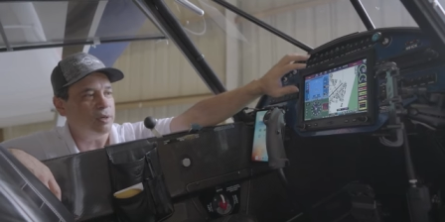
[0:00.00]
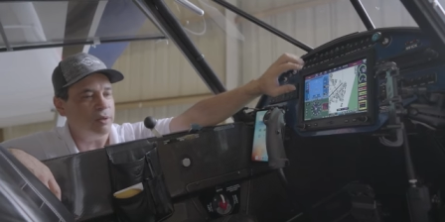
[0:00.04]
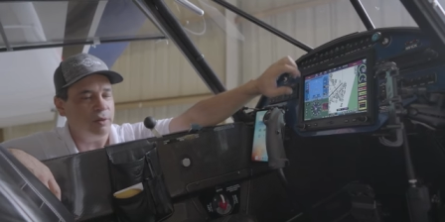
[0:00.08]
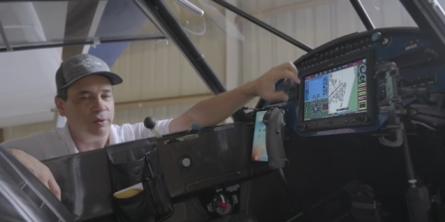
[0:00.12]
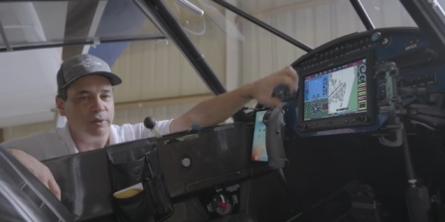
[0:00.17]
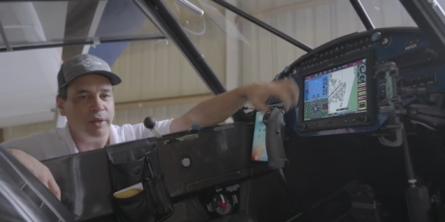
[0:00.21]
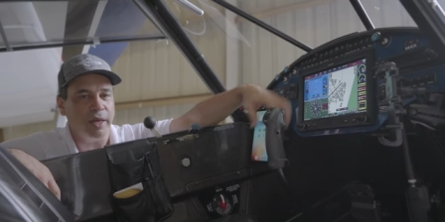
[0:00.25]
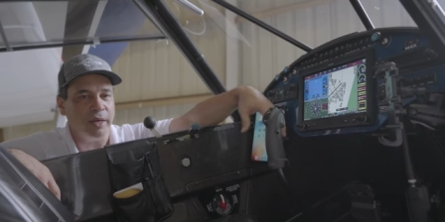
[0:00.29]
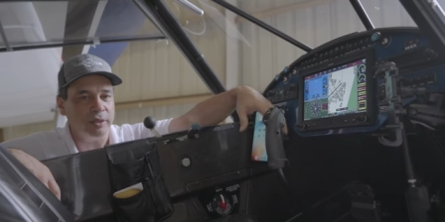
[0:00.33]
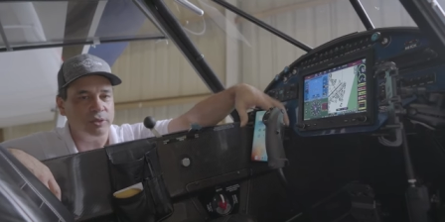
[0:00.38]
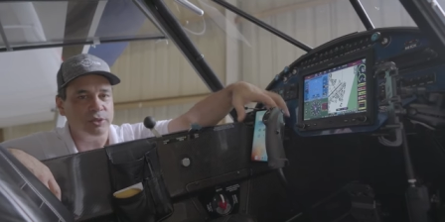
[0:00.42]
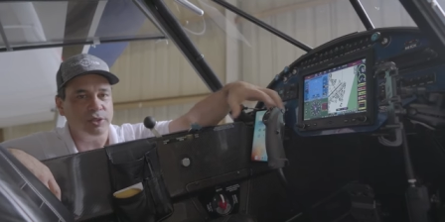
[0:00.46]
It
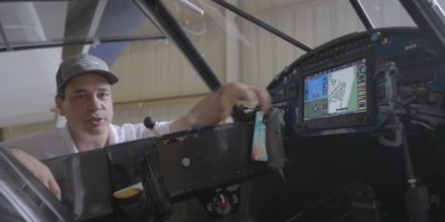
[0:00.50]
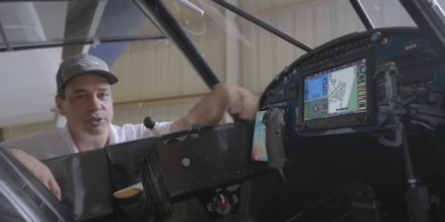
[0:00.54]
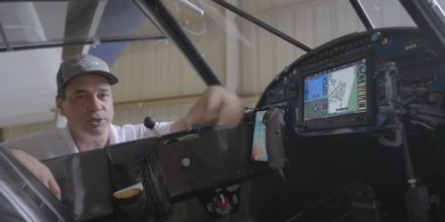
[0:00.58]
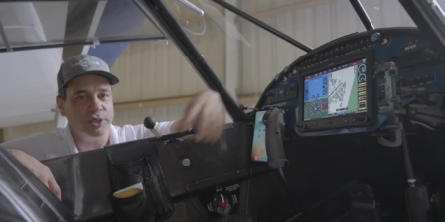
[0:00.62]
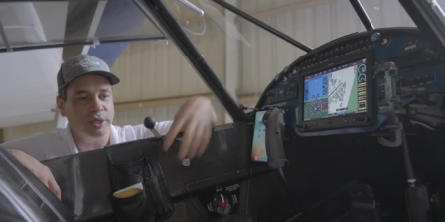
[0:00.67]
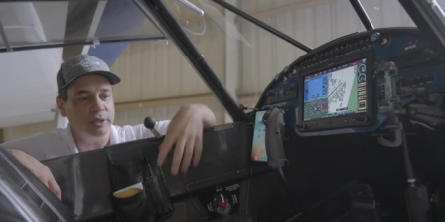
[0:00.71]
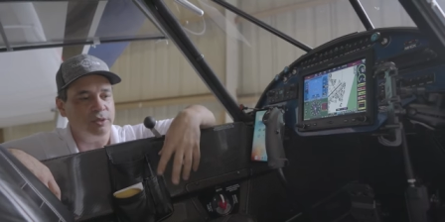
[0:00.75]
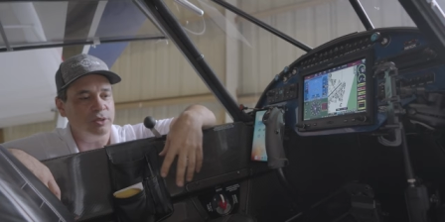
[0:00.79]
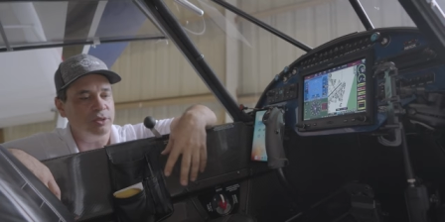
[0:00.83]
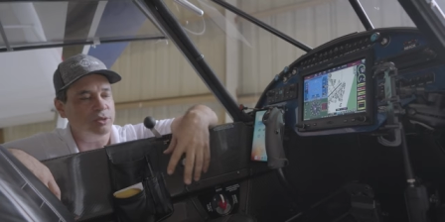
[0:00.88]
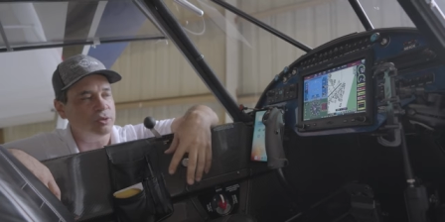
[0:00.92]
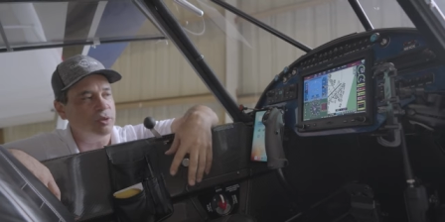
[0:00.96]
actually
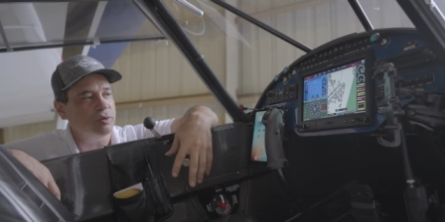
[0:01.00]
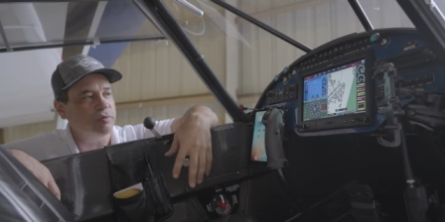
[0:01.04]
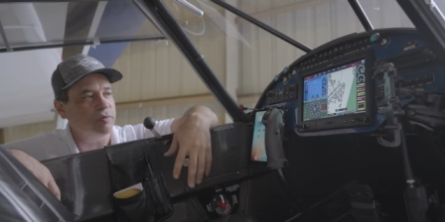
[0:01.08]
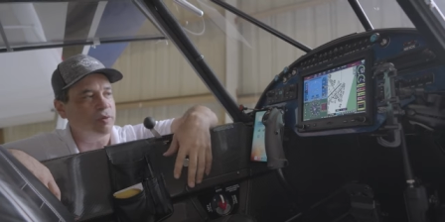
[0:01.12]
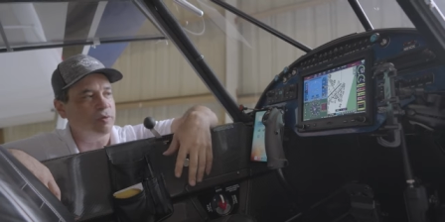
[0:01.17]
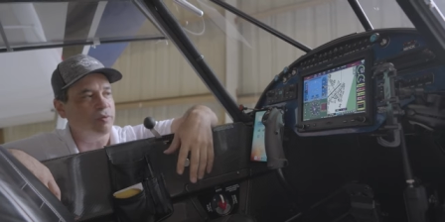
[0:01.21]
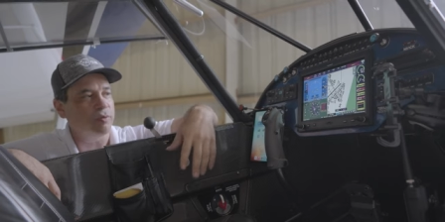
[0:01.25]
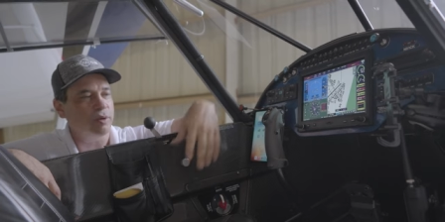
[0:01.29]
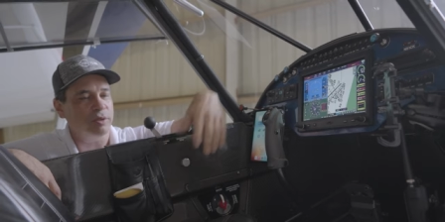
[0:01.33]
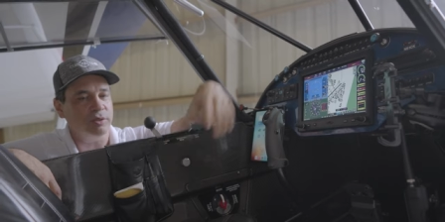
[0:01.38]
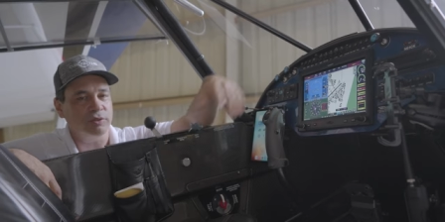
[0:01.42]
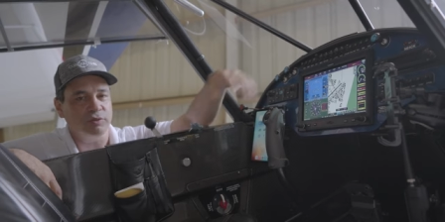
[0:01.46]
changes over
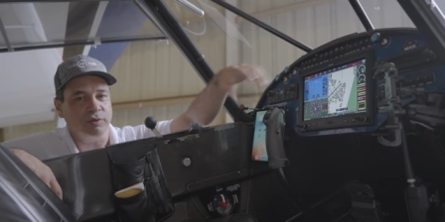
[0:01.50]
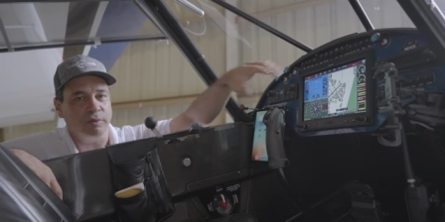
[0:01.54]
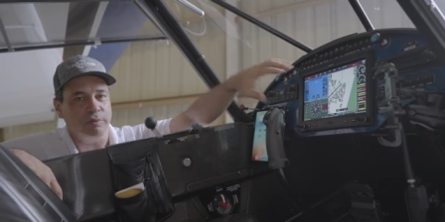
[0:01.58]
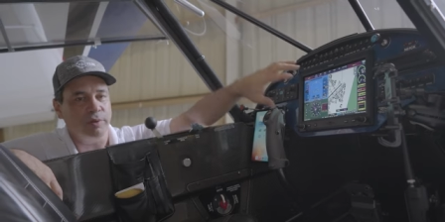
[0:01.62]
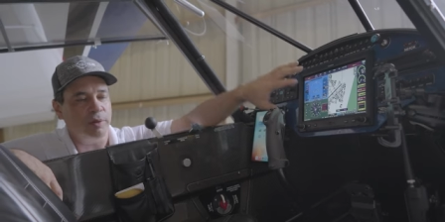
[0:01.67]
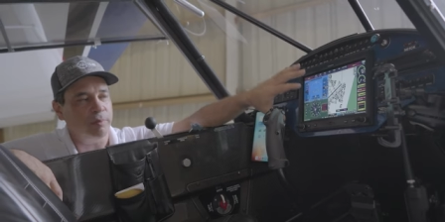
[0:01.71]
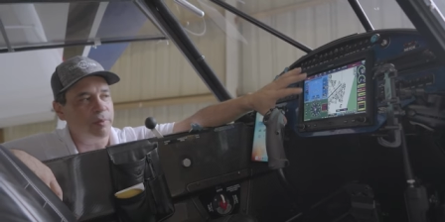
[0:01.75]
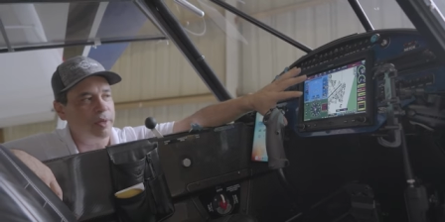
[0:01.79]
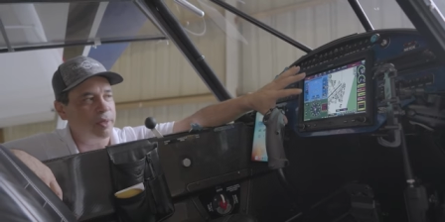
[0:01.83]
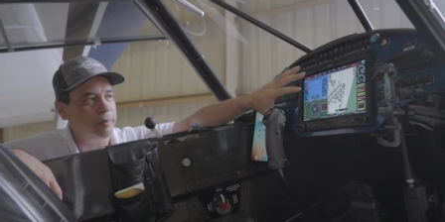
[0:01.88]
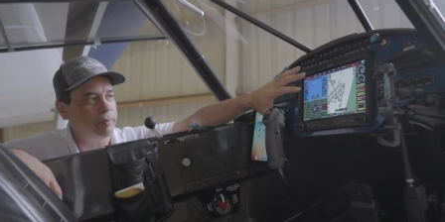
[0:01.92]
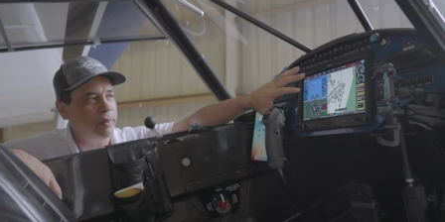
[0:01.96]
and runs from your
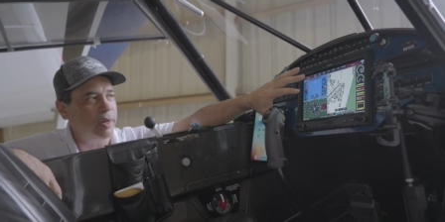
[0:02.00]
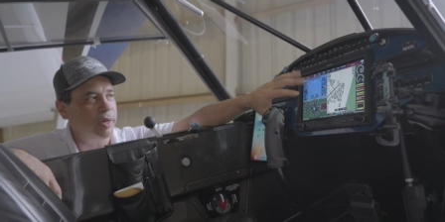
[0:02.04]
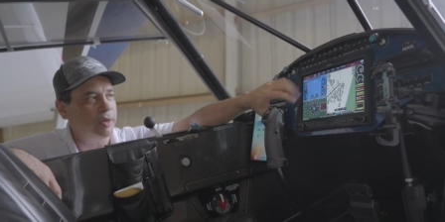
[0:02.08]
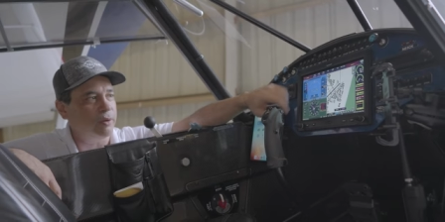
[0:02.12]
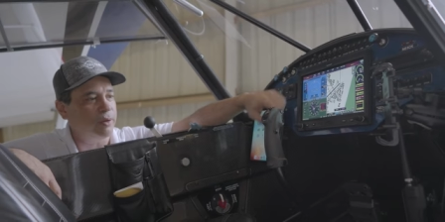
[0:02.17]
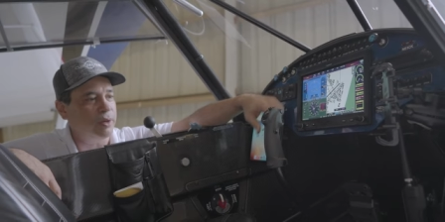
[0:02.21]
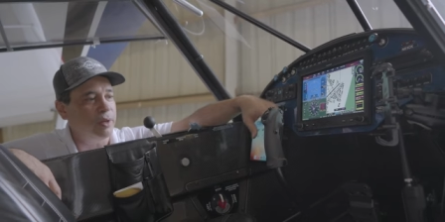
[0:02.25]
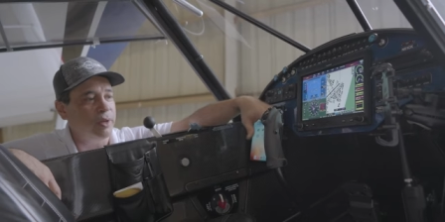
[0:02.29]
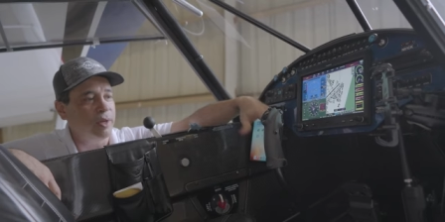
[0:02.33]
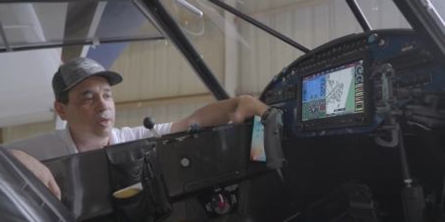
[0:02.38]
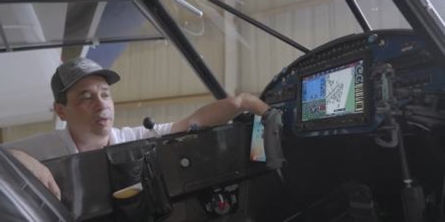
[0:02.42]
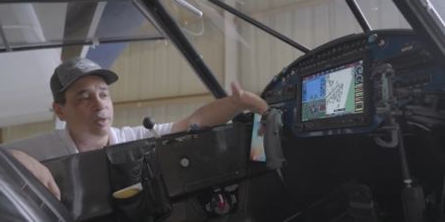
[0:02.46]
main battery.